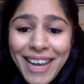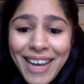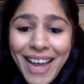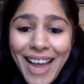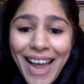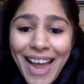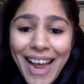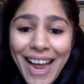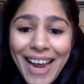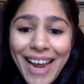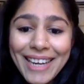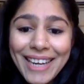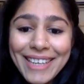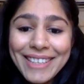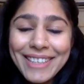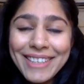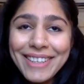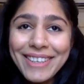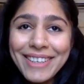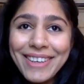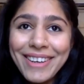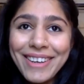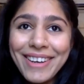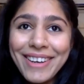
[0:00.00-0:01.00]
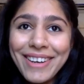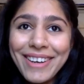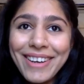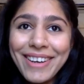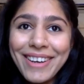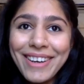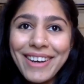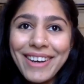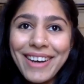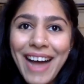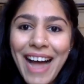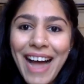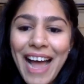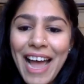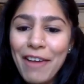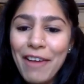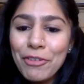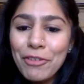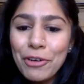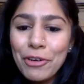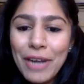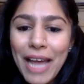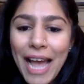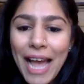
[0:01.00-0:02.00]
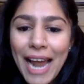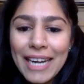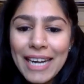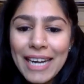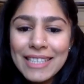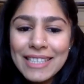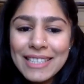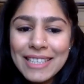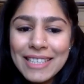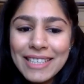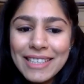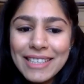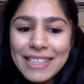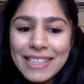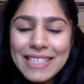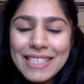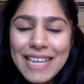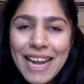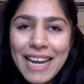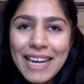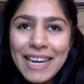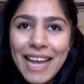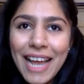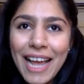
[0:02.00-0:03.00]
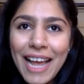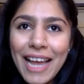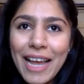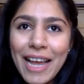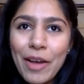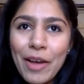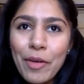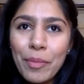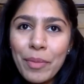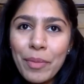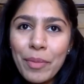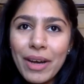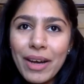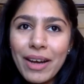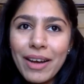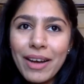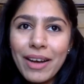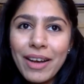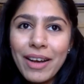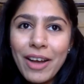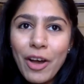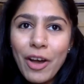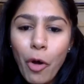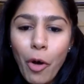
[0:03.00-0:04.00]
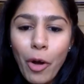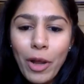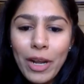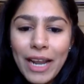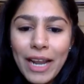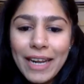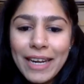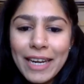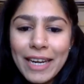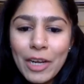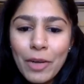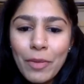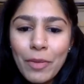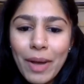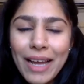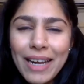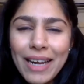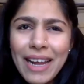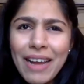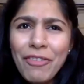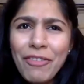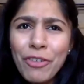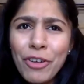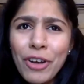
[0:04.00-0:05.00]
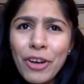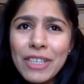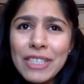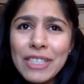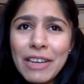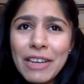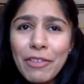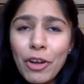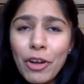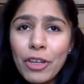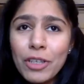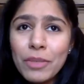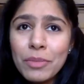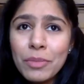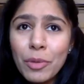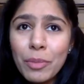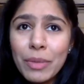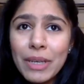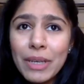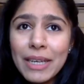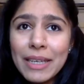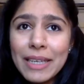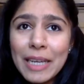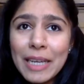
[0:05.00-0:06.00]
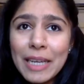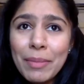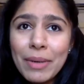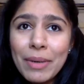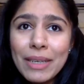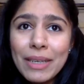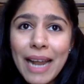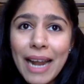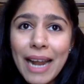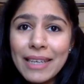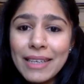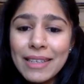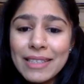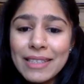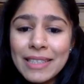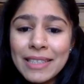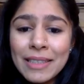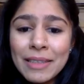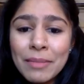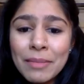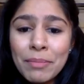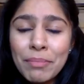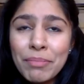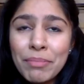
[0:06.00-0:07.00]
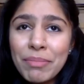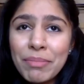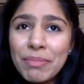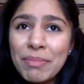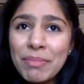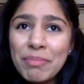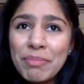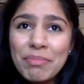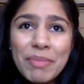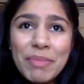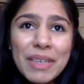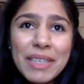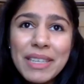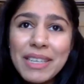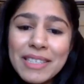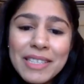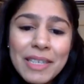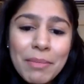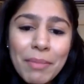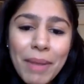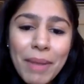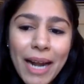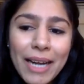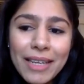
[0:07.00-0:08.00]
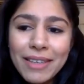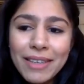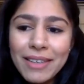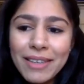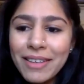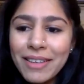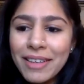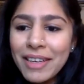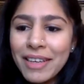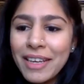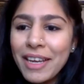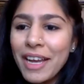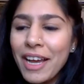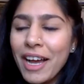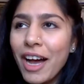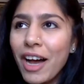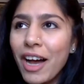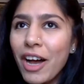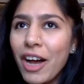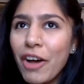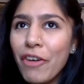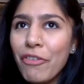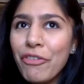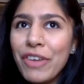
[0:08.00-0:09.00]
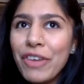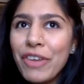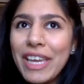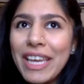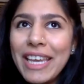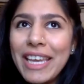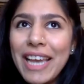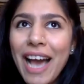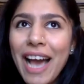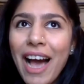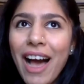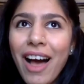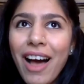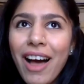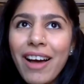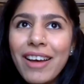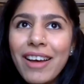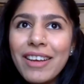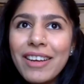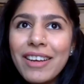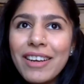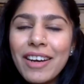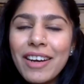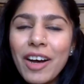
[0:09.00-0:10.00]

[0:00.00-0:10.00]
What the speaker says: and I have good hand skills and I am all I require. Of course, I've lost mobility, but that doesn't matter. I